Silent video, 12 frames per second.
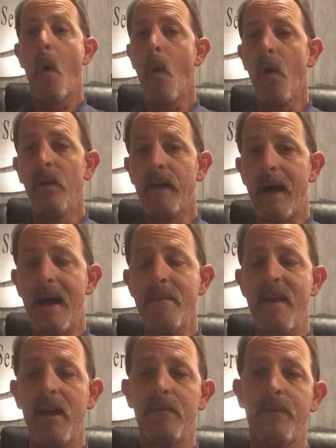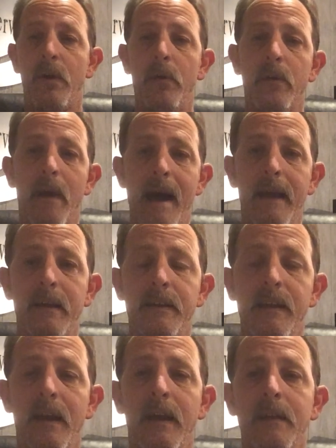or the iManifold or
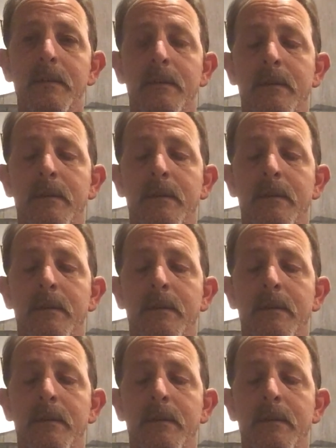iConnect